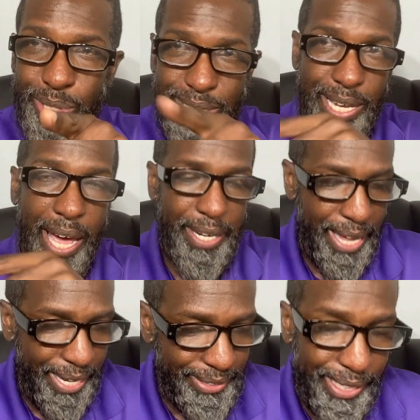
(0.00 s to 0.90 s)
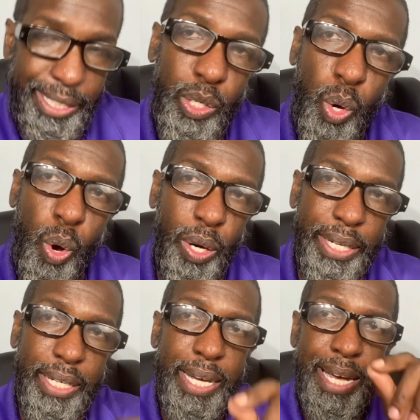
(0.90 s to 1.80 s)
to see out of that is that they're
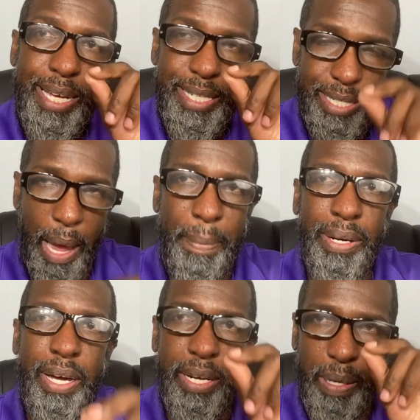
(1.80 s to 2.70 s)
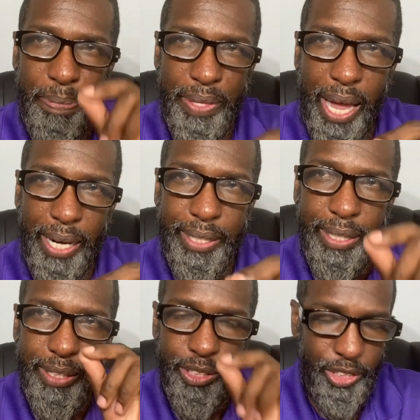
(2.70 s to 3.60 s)
calling Zebulun and Naphtali
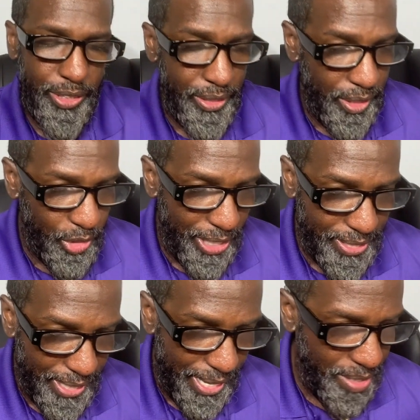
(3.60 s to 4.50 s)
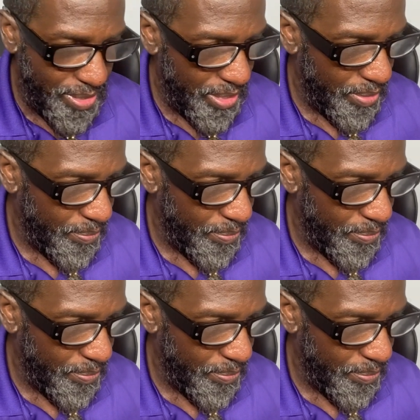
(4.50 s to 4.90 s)
Gentiles.